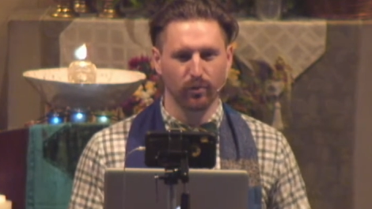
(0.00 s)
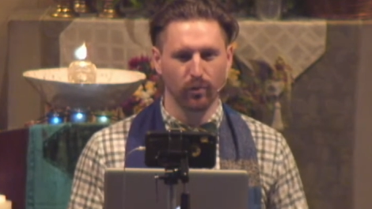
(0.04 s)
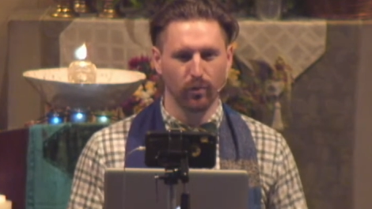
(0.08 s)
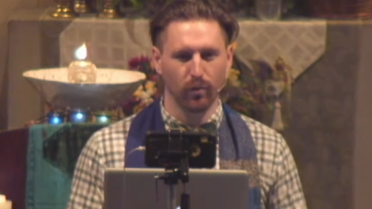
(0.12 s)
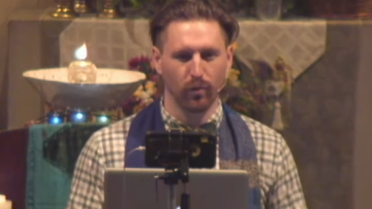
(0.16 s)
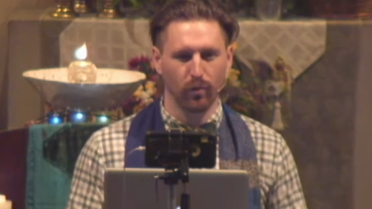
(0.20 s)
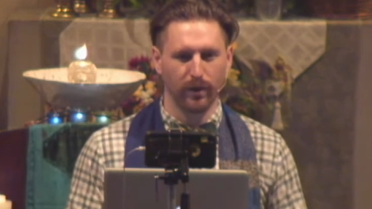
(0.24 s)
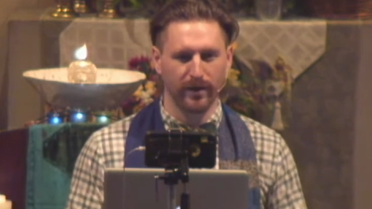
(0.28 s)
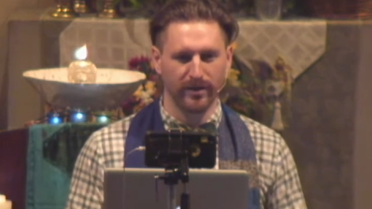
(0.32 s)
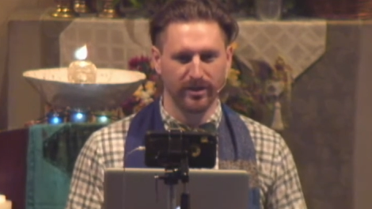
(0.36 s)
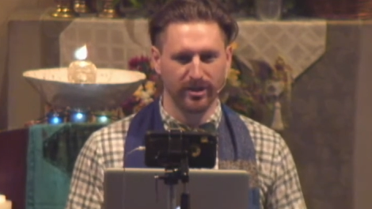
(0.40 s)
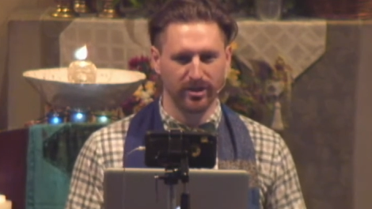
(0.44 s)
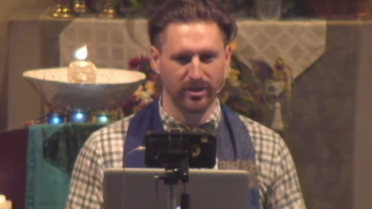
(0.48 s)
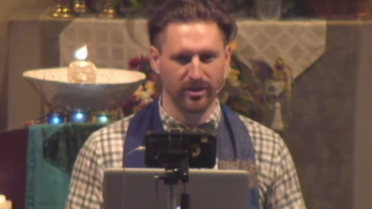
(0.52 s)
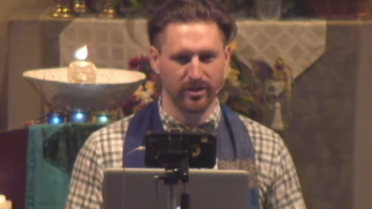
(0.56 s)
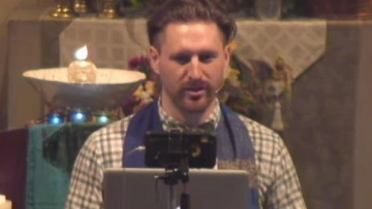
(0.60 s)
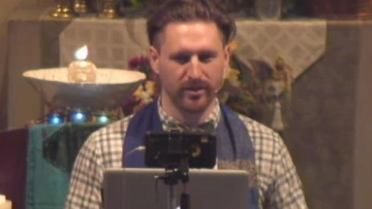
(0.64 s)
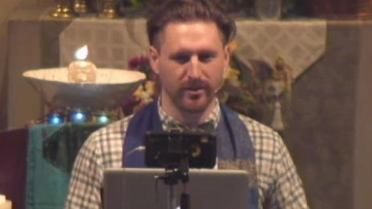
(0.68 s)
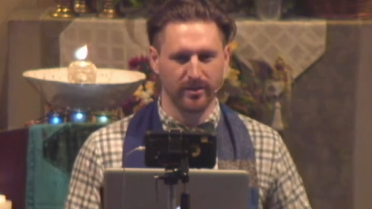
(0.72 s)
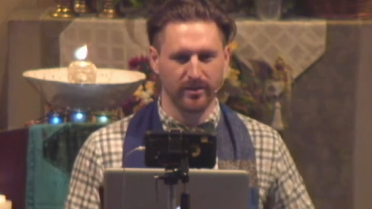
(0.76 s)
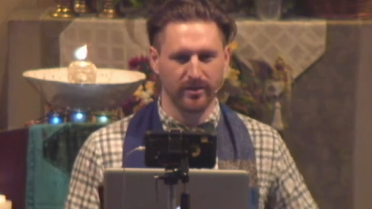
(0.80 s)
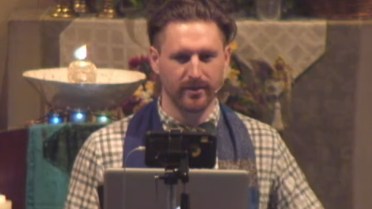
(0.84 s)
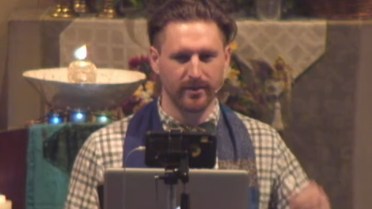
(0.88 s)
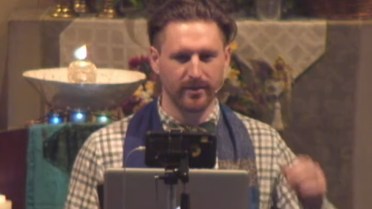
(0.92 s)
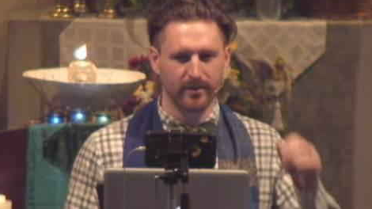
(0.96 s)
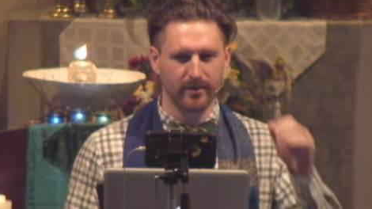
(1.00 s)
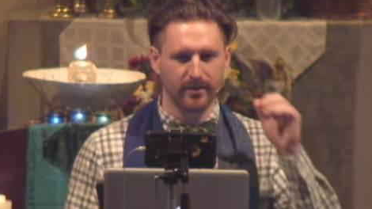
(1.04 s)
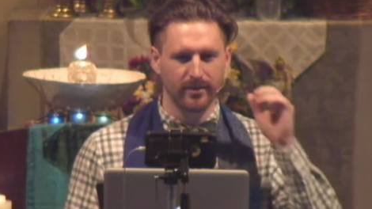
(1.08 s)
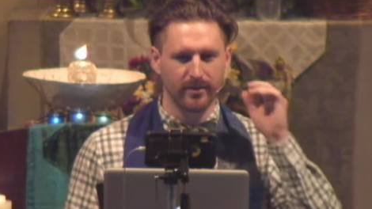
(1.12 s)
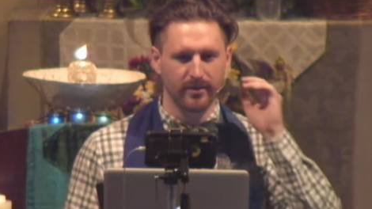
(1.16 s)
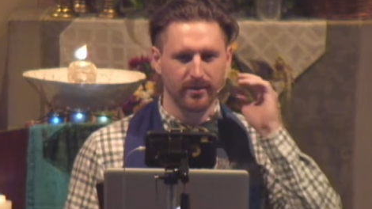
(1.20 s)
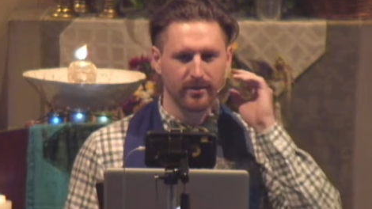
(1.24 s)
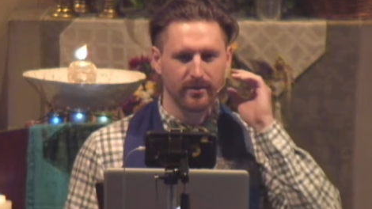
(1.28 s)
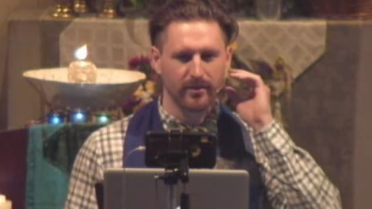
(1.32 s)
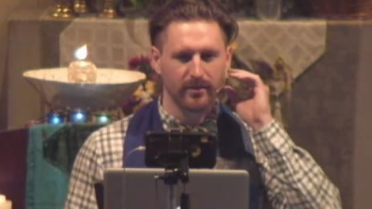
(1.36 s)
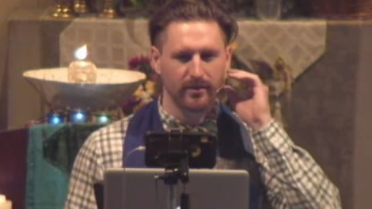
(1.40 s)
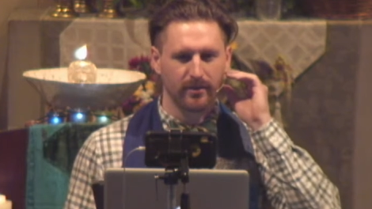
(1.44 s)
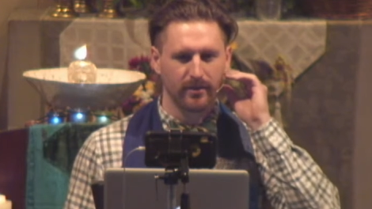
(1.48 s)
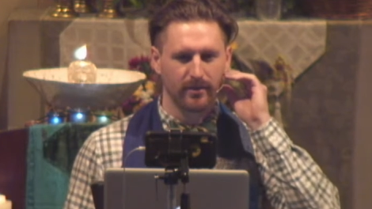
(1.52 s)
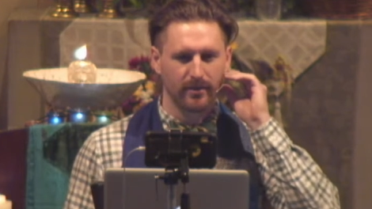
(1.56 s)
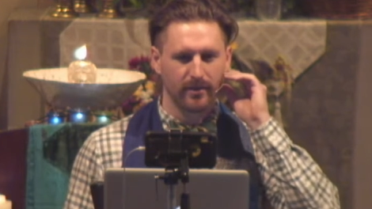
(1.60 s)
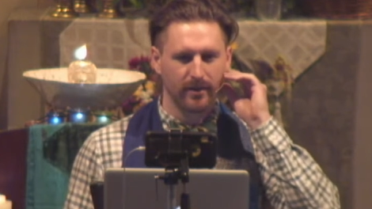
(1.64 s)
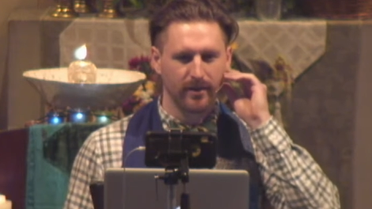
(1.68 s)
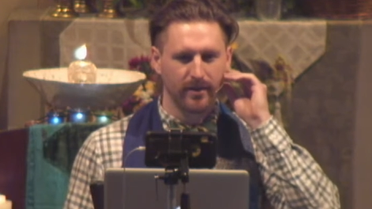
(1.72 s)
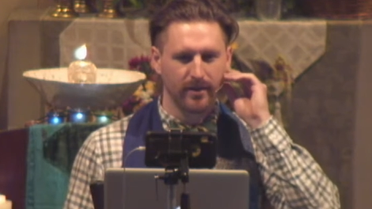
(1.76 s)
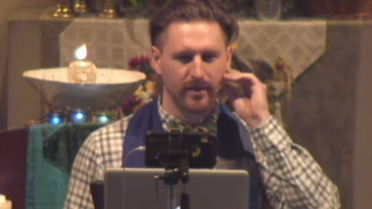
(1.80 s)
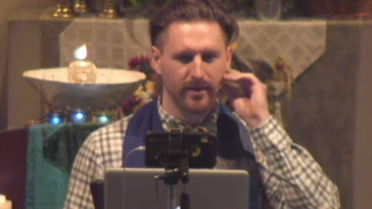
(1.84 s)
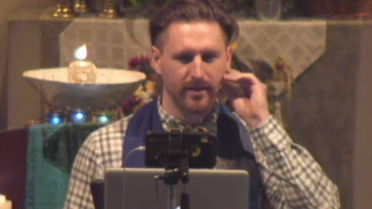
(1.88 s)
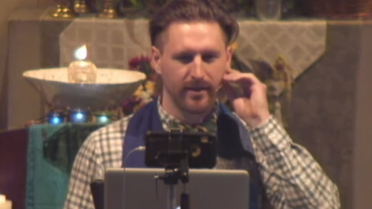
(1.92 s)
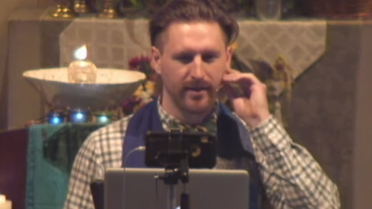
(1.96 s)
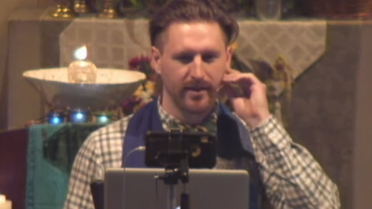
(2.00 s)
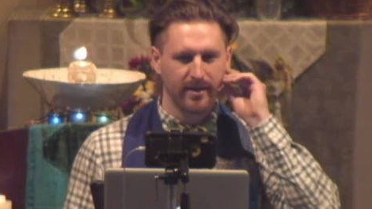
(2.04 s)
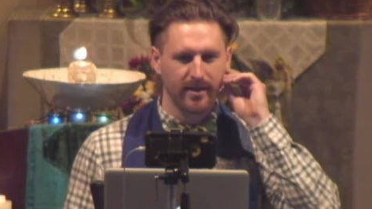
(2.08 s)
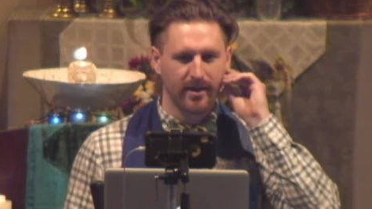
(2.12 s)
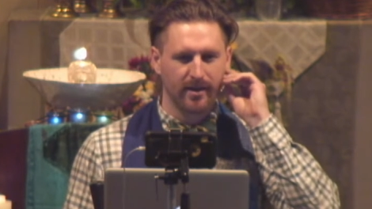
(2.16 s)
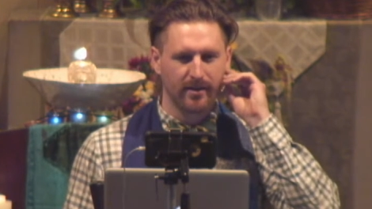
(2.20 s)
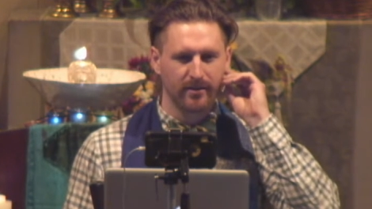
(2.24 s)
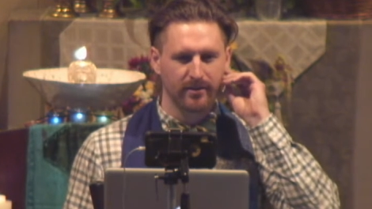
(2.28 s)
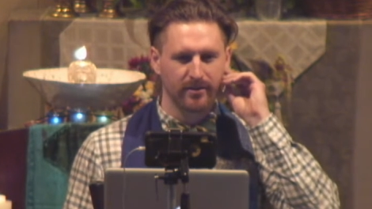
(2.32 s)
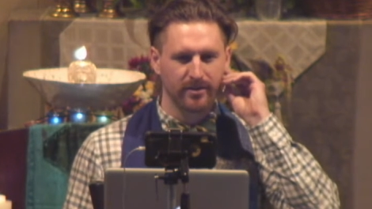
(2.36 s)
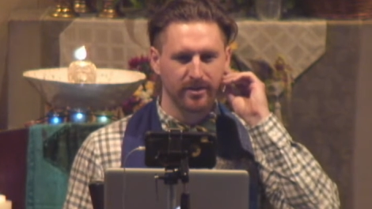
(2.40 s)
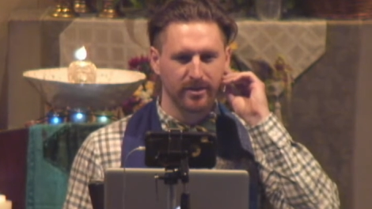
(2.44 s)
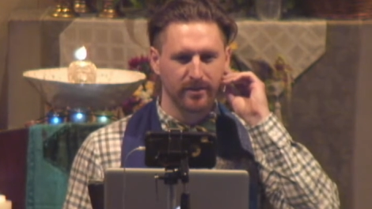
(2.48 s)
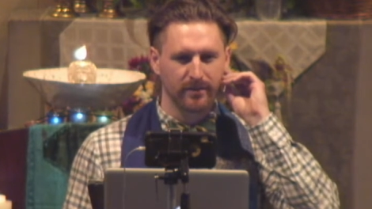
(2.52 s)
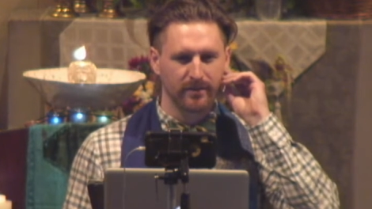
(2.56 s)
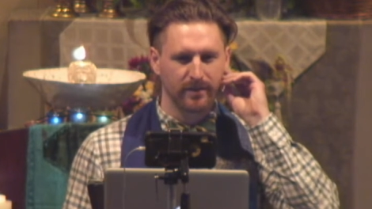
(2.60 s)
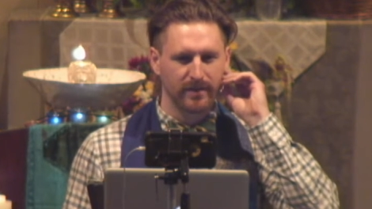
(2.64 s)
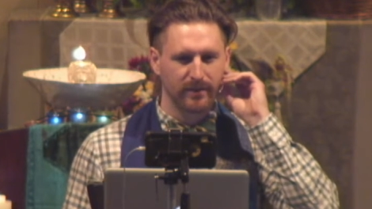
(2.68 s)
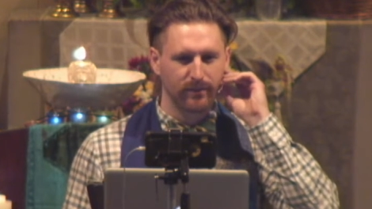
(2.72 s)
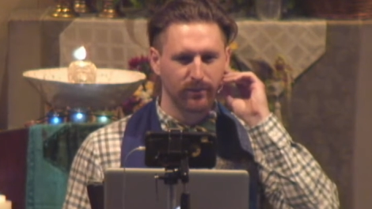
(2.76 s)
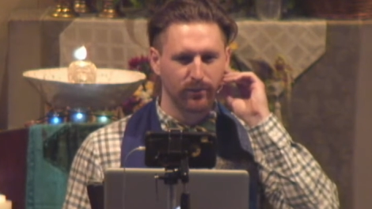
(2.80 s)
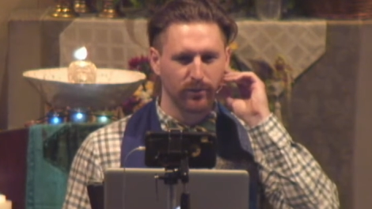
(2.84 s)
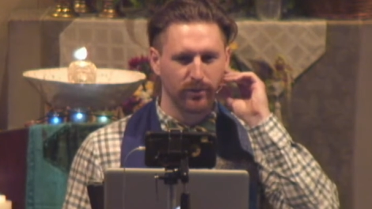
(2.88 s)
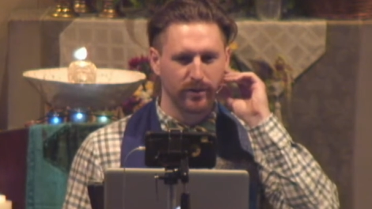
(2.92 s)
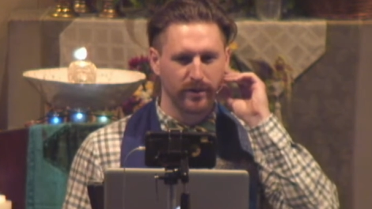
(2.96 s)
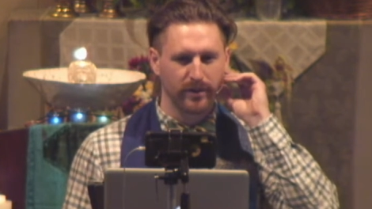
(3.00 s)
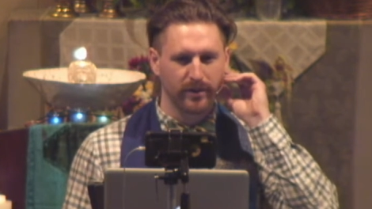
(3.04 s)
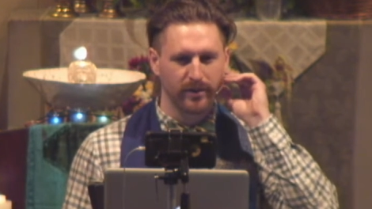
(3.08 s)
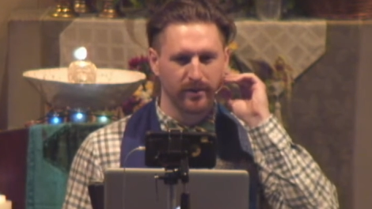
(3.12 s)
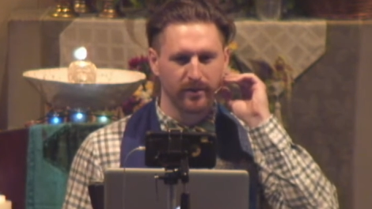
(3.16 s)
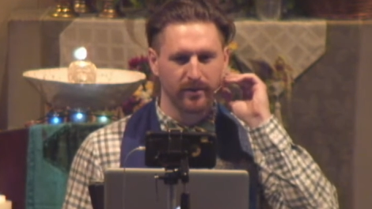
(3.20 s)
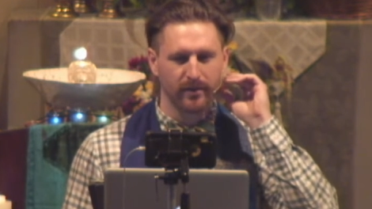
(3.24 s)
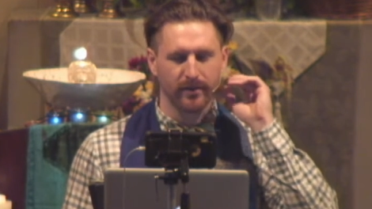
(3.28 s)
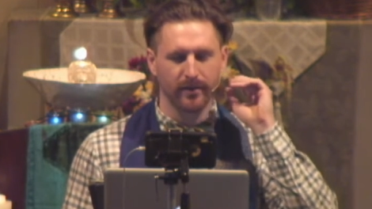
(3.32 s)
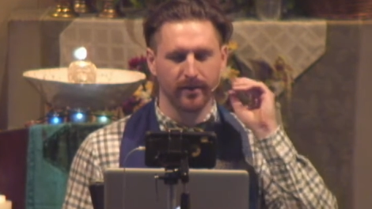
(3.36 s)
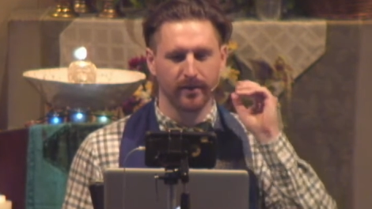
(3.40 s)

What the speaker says: questions in a theology of spring